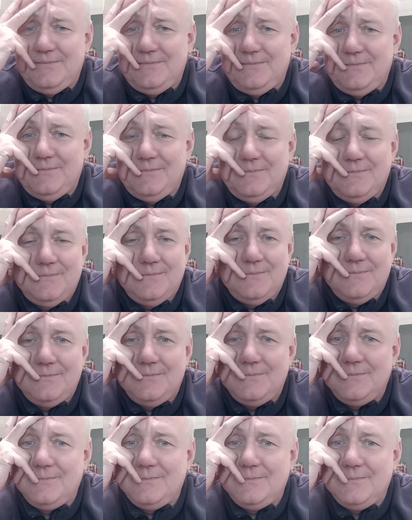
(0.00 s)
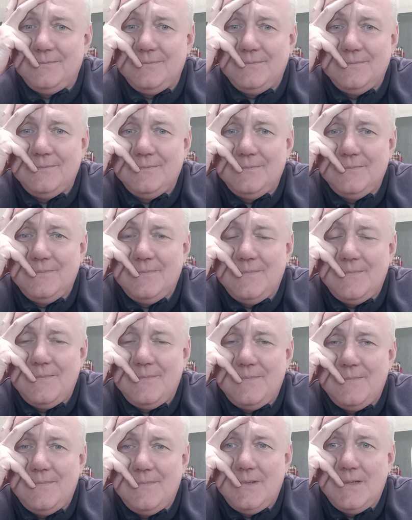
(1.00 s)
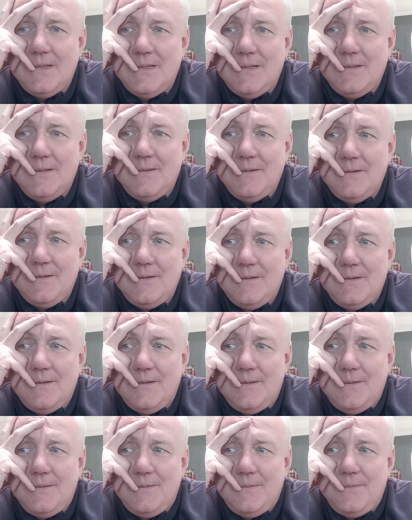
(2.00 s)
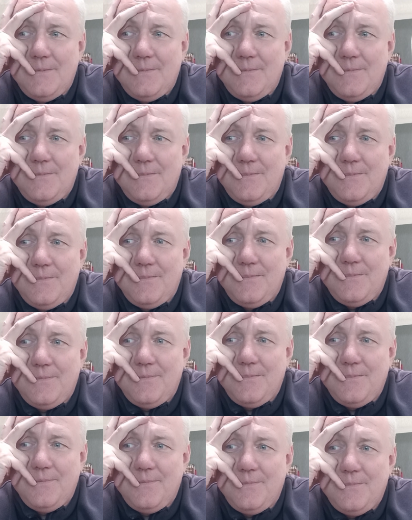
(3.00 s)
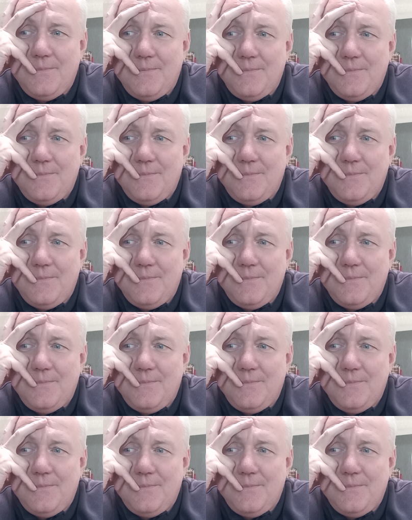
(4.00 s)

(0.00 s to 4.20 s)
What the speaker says: Nothing is said.